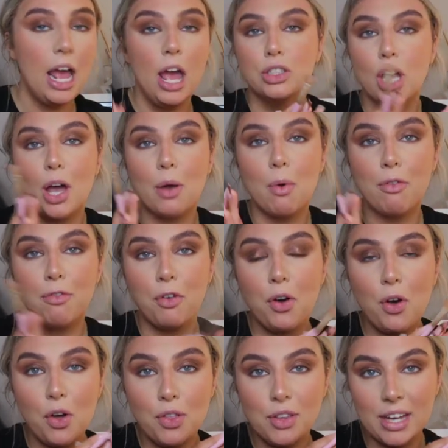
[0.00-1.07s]
So
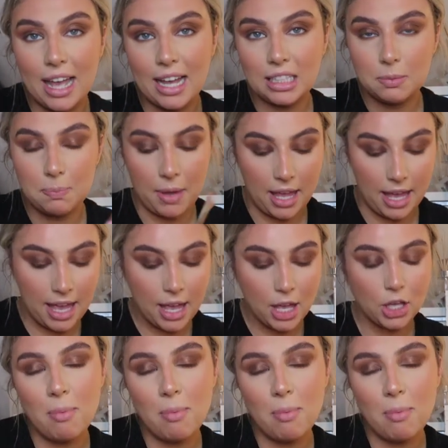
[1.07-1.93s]
for the next bit,